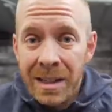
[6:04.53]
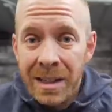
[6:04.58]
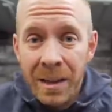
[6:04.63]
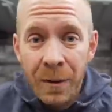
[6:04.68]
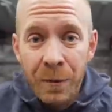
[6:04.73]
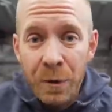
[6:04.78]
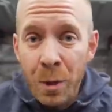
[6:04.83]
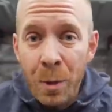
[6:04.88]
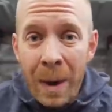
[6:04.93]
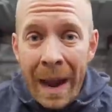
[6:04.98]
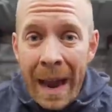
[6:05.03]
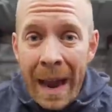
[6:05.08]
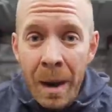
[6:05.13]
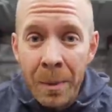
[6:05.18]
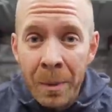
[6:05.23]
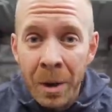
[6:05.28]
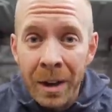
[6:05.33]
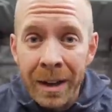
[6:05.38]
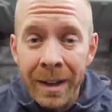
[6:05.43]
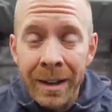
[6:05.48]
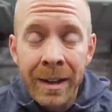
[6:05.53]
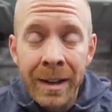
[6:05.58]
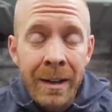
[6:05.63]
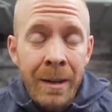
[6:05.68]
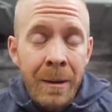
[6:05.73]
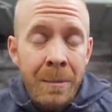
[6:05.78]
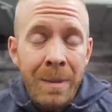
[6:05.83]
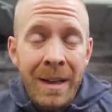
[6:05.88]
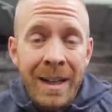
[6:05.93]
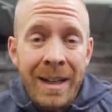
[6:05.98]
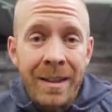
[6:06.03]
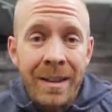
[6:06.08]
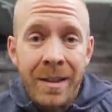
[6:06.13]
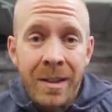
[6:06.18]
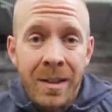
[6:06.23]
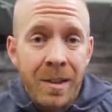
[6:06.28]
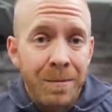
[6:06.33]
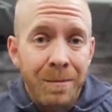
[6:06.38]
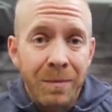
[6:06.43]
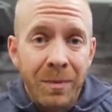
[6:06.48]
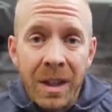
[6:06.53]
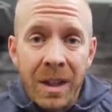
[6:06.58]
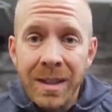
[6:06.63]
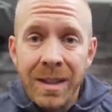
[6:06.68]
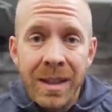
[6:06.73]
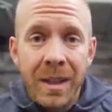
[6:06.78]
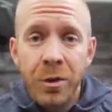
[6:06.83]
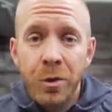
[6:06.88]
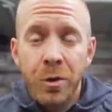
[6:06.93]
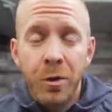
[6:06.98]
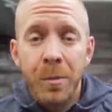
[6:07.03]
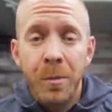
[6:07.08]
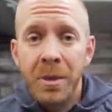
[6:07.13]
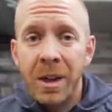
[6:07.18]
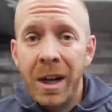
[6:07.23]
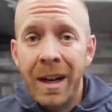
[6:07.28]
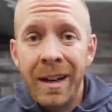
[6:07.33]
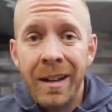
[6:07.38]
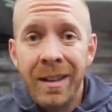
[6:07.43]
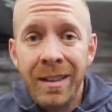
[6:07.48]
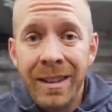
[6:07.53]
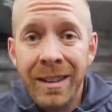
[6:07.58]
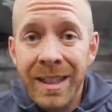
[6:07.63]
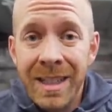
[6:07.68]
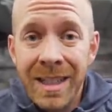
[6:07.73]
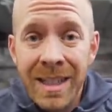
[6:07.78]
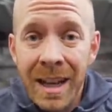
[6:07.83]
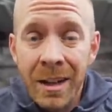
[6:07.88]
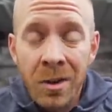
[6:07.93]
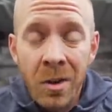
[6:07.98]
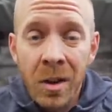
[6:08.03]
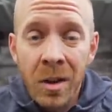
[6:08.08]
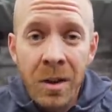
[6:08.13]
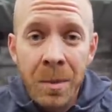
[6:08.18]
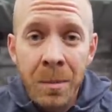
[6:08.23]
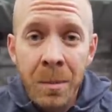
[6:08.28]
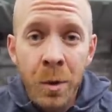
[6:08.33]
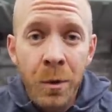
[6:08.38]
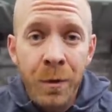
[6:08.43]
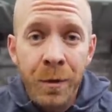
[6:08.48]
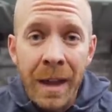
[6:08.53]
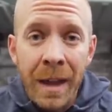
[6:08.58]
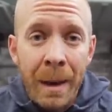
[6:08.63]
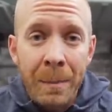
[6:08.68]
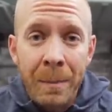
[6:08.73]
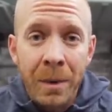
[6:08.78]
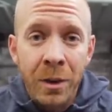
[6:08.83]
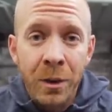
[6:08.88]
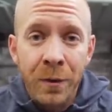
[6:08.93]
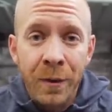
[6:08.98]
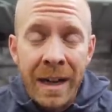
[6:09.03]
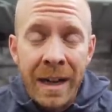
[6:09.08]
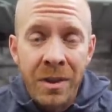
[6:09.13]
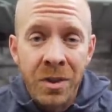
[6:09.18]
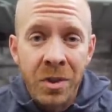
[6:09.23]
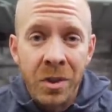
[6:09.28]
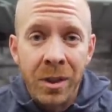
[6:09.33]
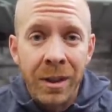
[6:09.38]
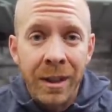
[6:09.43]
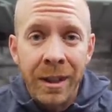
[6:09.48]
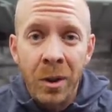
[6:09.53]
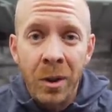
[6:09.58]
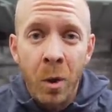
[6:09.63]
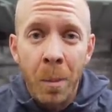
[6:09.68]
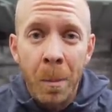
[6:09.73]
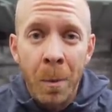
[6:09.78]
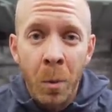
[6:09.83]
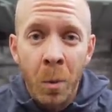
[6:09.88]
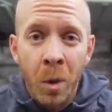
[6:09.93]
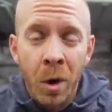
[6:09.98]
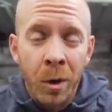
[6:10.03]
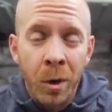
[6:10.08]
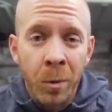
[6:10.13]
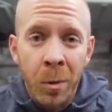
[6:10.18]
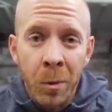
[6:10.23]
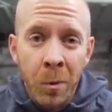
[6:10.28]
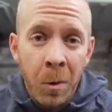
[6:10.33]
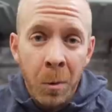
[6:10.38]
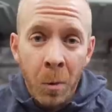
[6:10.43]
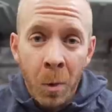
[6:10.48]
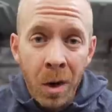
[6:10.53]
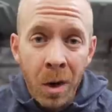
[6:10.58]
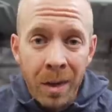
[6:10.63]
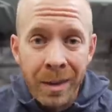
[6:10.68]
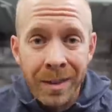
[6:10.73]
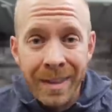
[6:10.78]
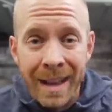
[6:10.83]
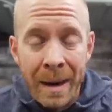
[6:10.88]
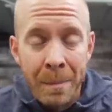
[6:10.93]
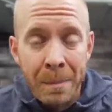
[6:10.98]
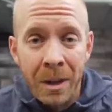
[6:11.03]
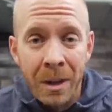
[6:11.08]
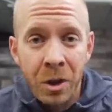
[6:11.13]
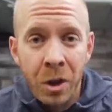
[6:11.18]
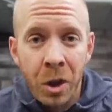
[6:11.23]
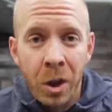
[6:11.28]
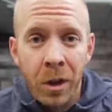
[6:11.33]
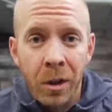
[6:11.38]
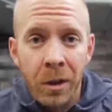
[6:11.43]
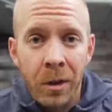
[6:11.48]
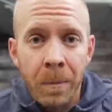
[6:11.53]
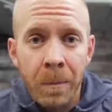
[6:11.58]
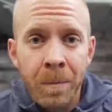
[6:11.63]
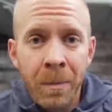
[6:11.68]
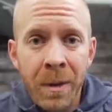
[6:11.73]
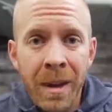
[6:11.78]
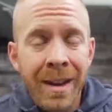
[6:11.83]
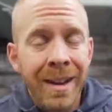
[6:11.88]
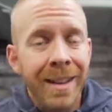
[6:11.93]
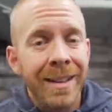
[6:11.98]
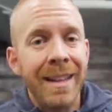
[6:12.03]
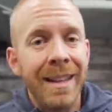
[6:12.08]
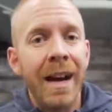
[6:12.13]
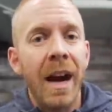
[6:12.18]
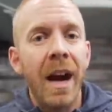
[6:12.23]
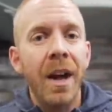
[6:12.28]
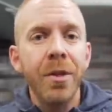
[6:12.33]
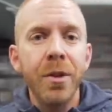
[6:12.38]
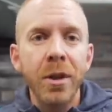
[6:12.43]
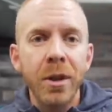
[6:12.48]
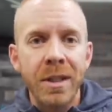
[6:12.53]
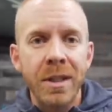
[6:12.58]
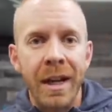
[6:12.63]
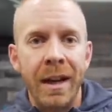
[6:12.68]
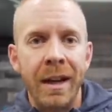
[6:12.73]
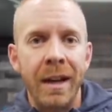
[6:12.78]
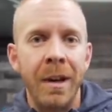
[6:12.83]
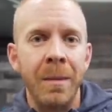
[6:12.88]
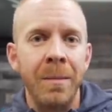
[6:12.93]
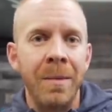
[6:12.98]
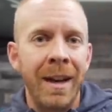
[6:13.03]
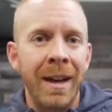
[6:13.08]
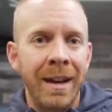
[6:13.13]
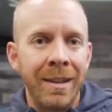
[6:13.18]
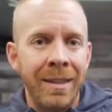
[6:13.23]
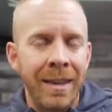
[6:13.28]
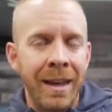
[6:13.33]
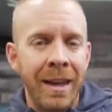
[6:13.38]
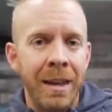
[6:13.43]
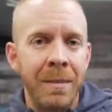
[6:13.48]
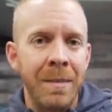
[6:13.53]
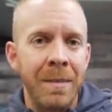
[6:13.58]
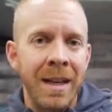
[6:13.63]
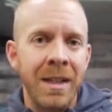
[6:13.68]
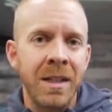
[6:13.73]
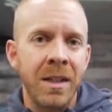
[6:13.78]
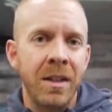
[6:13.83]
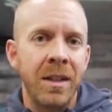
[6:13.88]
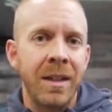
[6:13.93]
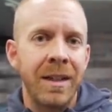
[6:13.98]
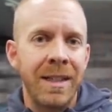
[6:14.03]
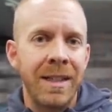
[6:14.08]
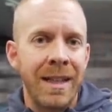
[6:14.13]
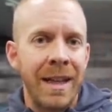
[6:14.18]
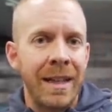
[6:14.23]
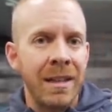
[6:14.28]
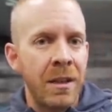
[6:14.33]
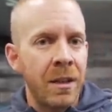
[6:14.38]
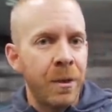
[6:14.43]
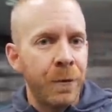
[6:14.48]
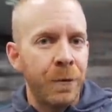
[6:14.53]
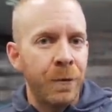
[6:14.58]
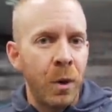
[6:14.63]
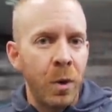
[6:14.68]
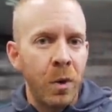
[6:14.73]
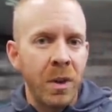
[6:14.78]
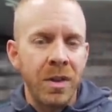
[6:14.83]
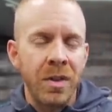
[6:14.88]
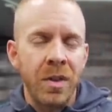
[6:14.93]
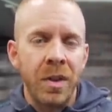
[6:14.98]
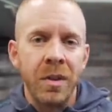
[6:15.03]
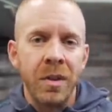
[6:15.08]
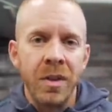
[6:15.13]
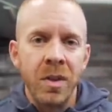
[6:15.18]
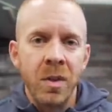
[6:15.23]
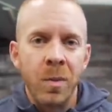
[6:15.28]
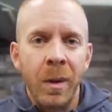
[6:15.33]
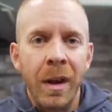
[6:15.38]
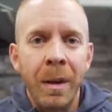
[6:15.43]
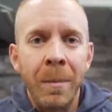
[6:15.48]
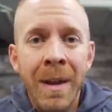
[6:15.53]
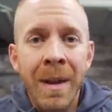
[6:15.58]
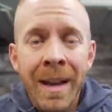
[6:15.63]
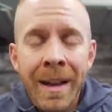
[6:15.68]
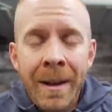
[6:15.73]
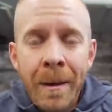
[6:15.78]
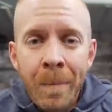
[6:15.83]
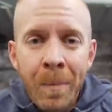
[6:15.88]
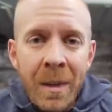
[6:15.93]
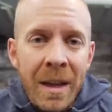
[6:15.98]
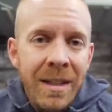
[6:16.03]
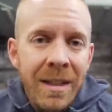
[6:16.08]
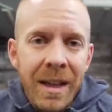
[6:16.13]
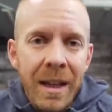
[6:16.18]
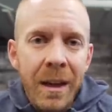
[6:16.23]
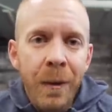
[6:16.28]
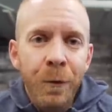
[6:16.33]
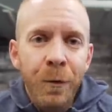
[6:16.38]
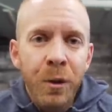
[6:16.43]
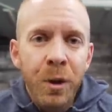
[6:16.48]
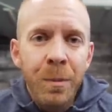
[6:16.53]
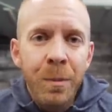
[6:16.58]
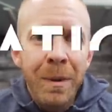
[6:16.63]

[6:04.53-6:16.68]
as if you hammered it, because us age group triathletes tend not to move that much faster in open water when we work that much harder. The other time that I think it makes a lot of sense to focus on the swim is if you